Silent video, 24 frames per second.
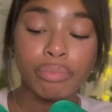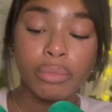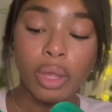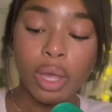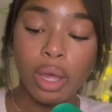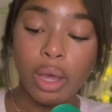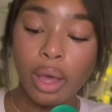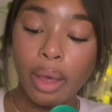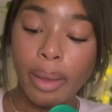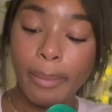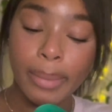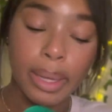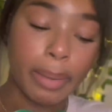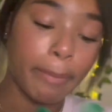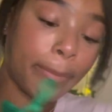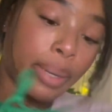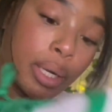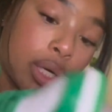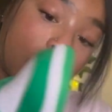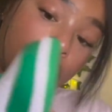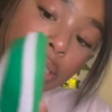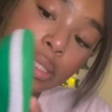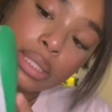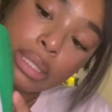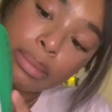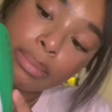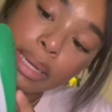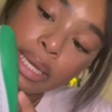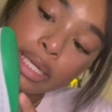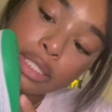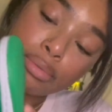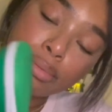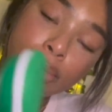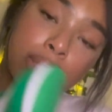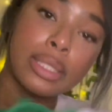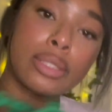um, a purse to
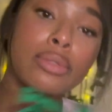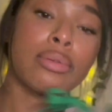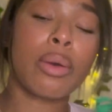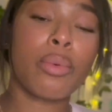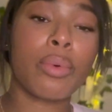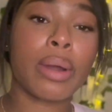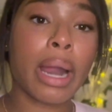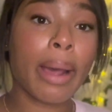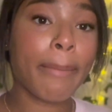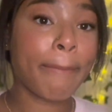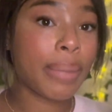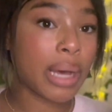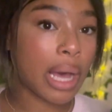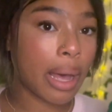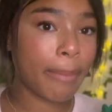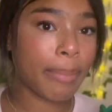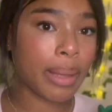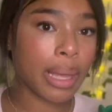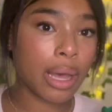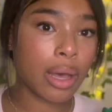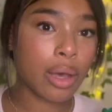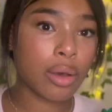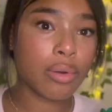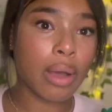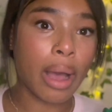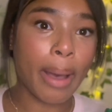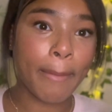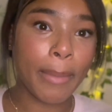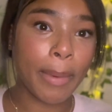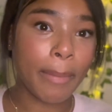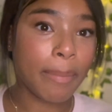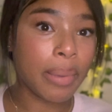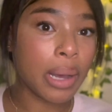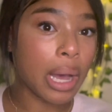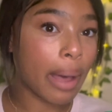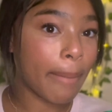match with this, So when I pop out, I'm gonna
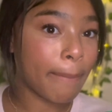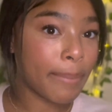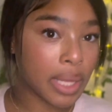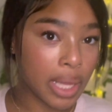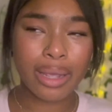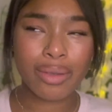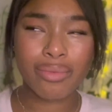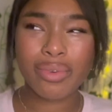pop out.